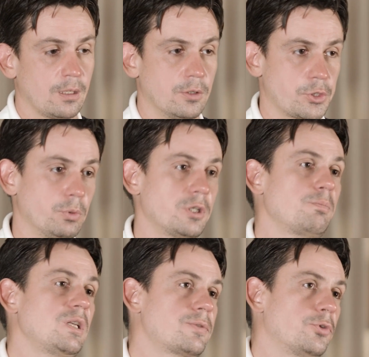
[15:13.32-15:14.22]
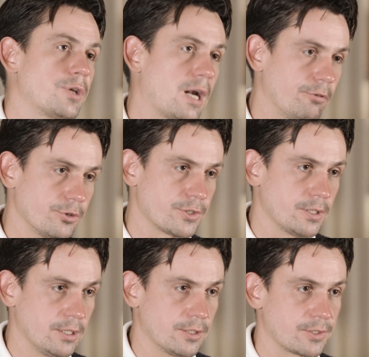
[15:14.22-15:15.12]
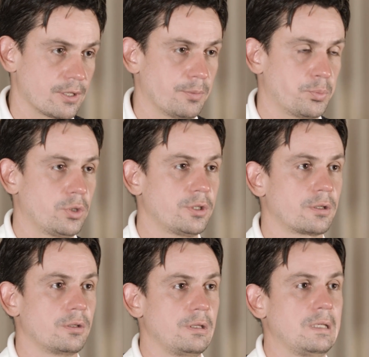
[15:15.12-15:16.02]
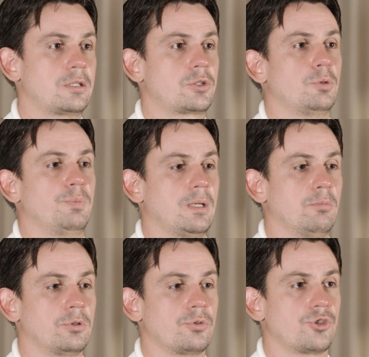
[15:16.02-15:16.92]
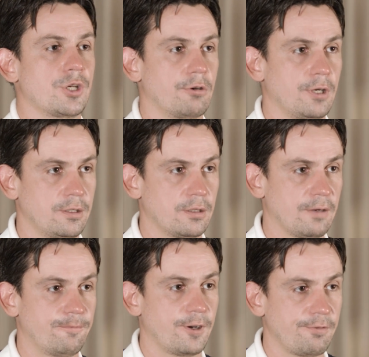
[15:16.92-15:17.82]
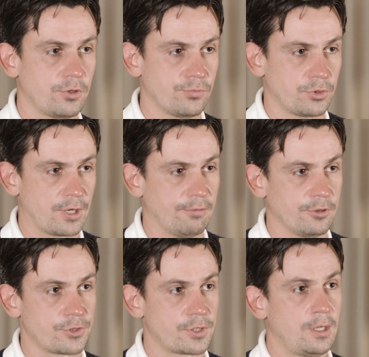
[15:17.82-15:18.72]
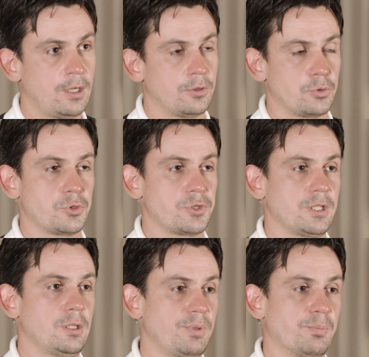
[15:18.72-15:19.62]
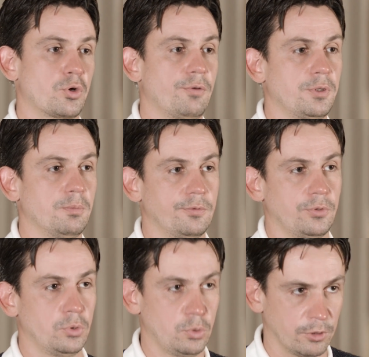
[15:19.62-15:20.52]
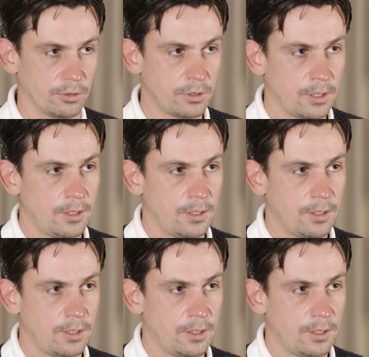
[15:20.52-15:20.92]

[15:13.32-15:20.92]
So what it means for drivers is the product needs to be able to generate enough revenue for drivers to still be profitable for Uber